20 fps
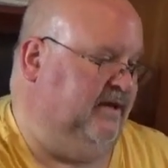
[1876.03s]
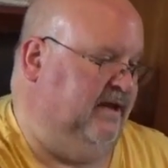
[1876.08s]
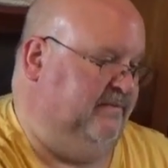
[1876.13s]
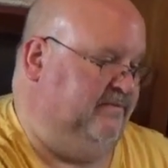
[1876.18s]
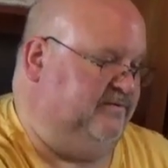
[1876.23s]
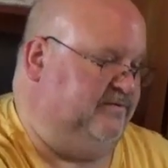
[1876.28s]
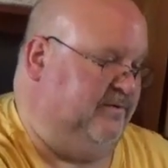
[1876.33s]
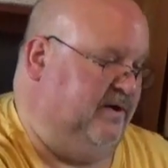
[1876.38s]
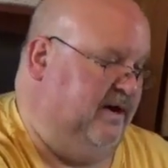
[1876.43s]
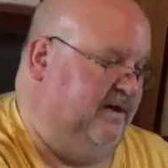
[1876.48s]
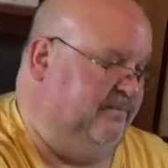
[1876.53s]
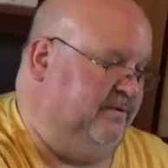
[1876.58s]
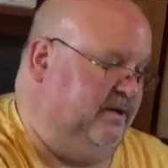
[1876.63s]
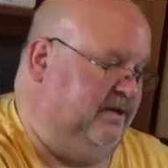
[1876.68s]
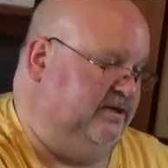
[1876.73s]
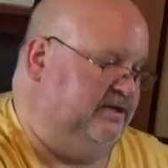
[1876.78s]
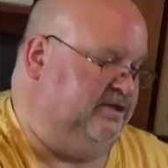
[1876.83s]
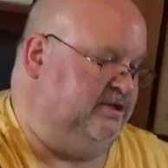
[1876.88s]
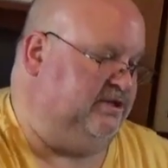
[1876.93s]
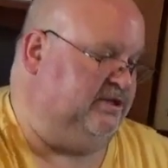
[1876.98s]
so I'm
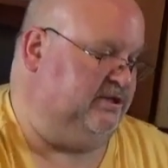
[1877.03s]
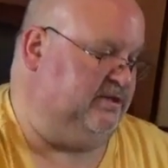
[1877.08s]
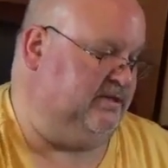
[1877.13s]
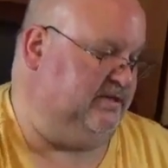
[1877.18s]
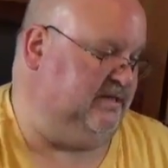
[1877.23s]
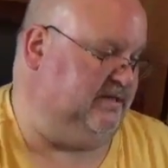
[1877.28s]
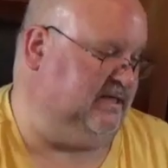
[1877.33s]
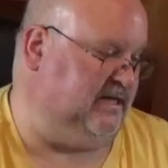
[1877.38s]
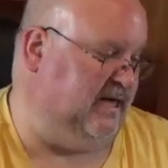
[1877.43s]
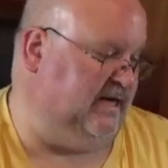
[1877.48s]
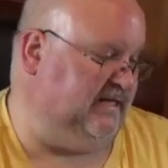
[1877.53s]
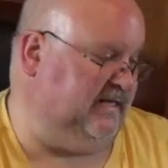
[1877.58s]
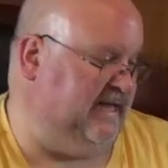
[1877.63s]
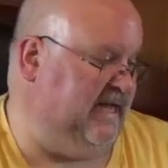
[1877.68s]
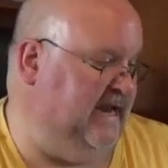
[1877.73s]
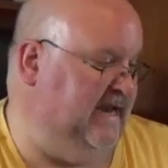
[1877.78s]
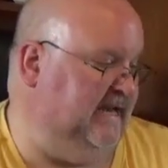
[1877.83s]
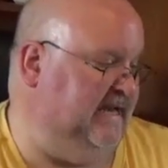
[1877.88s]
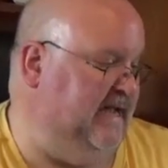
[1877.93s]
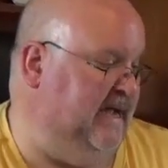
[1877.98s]
going to just cut
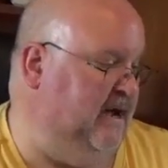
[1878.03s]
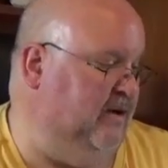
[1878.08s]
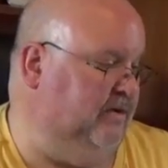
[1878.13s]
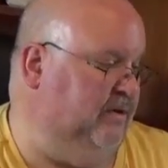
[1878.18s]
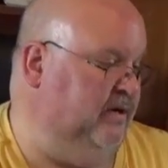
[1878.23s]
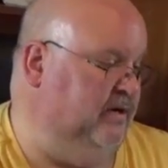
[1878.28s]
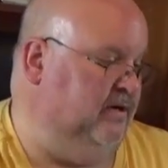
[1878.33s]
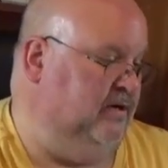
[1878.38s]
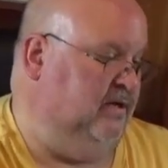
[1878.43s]
that down.